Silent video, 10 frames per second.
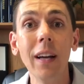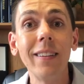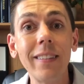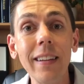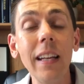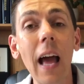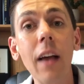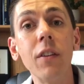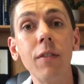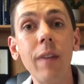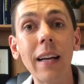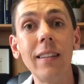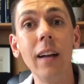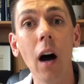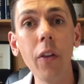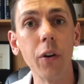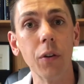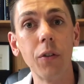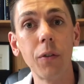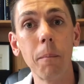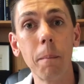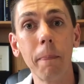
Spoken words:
sin has affected others.